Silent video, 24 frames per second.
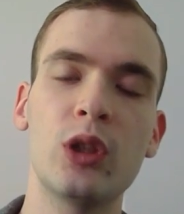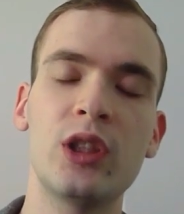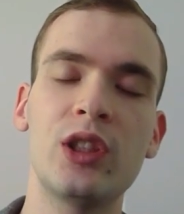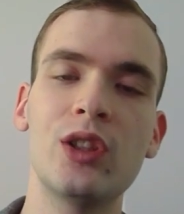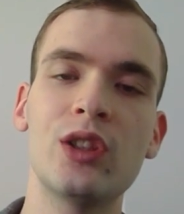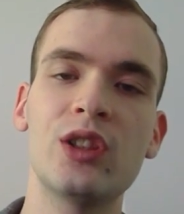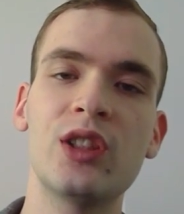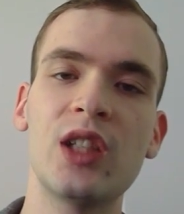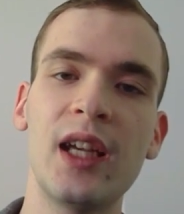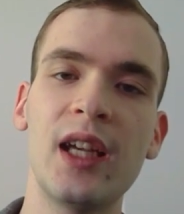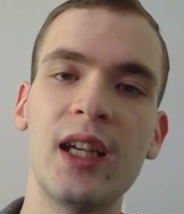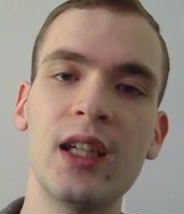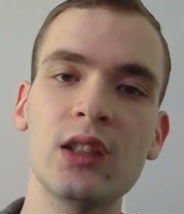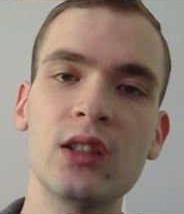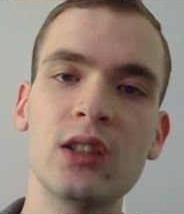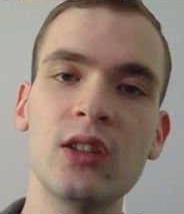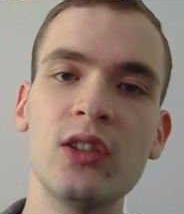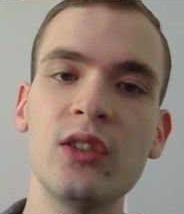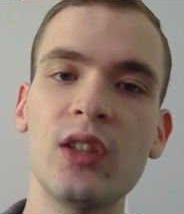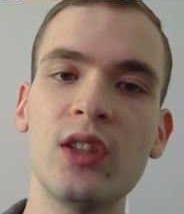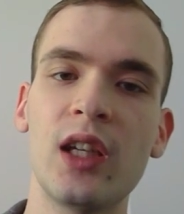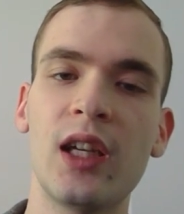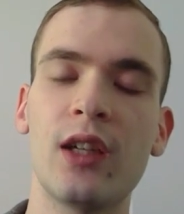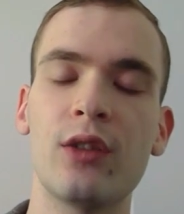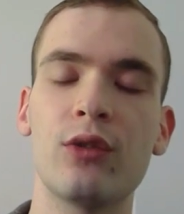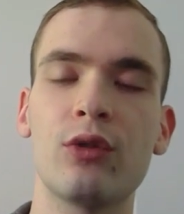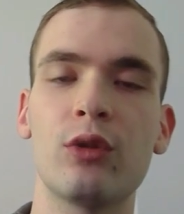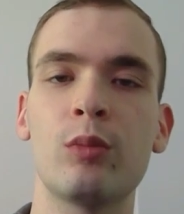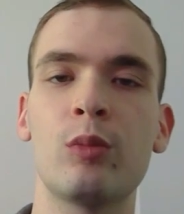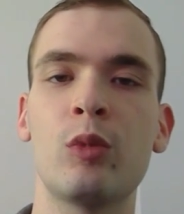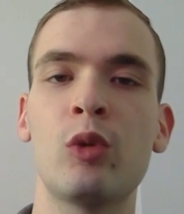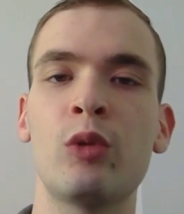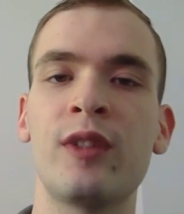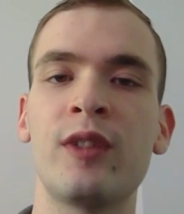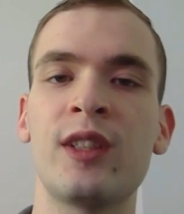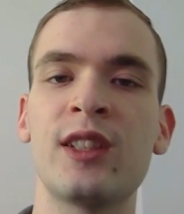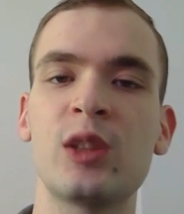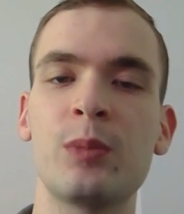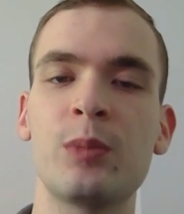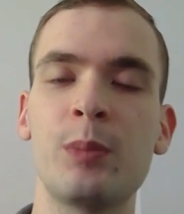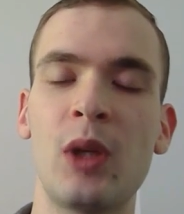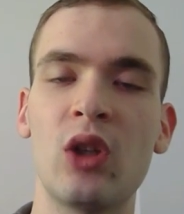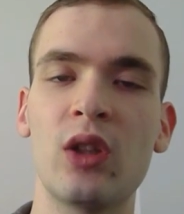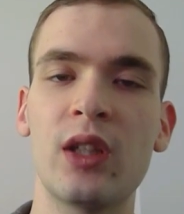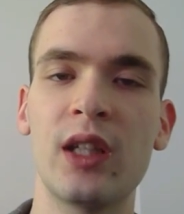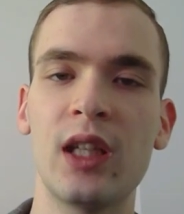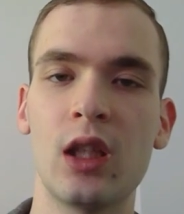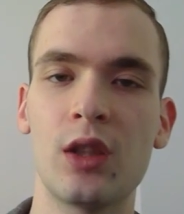which is excellent at removing
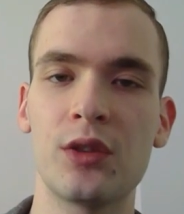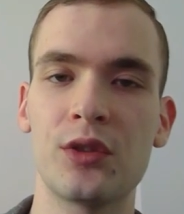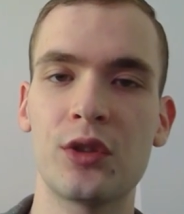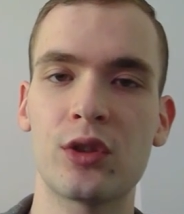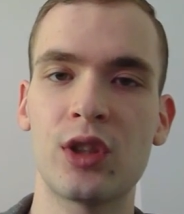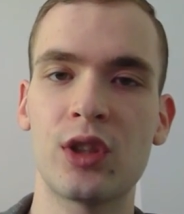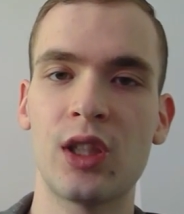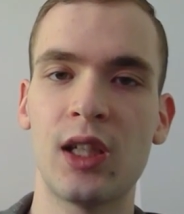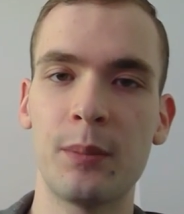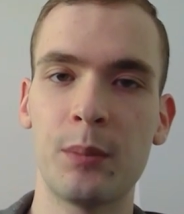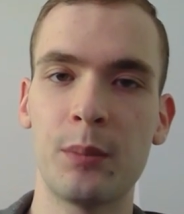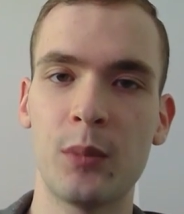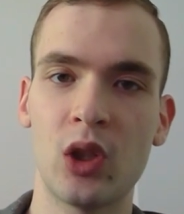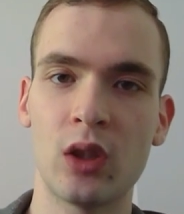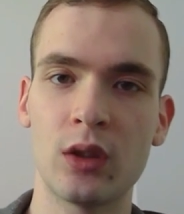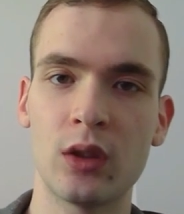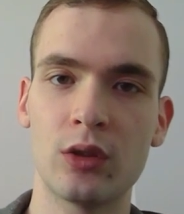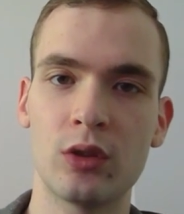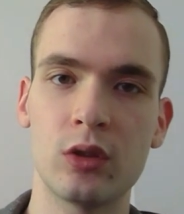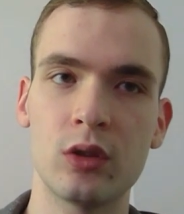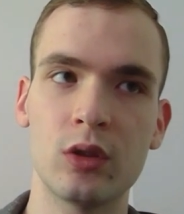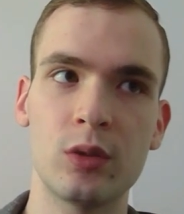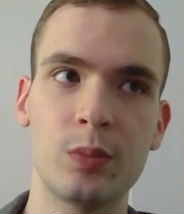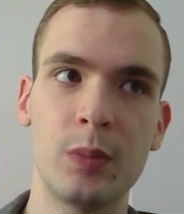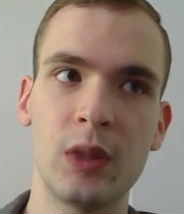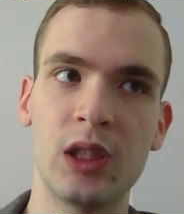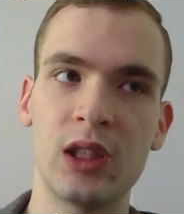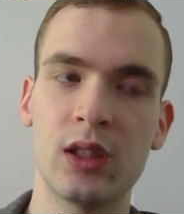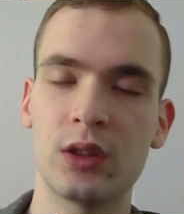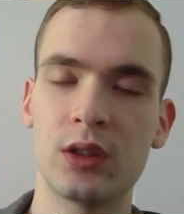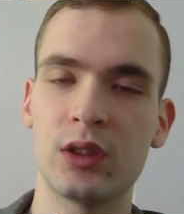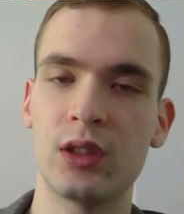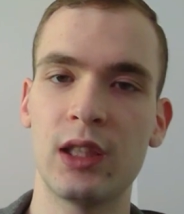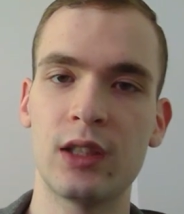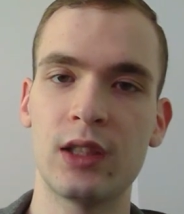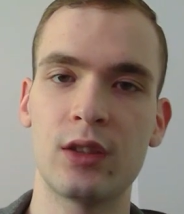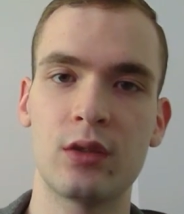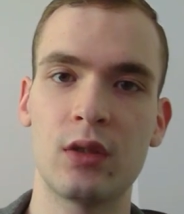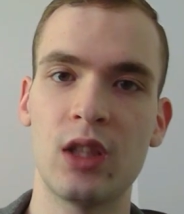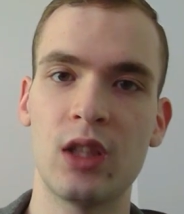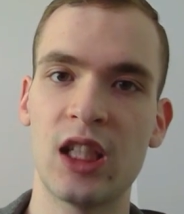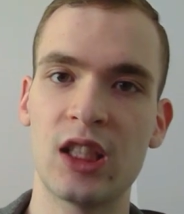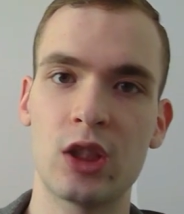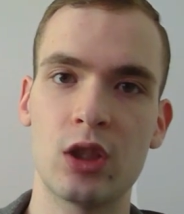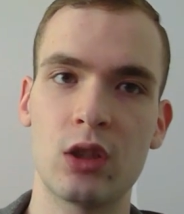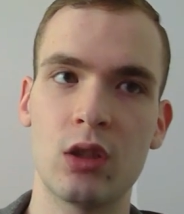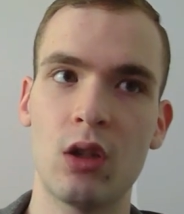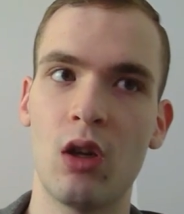spellcaster type monsters because
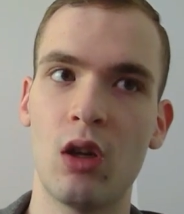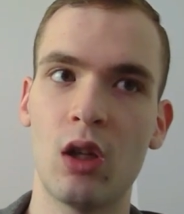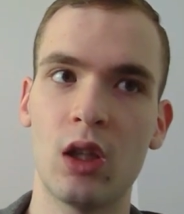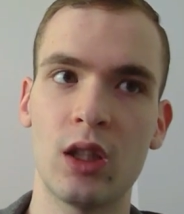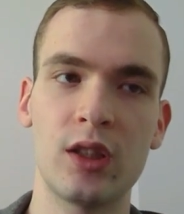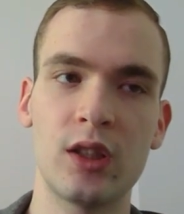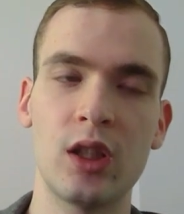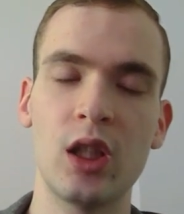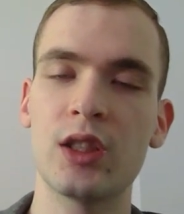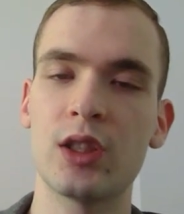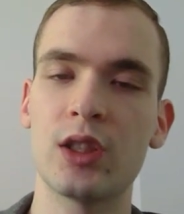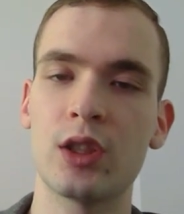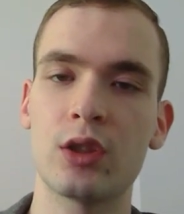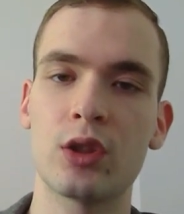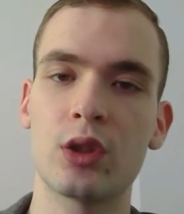that's all it does.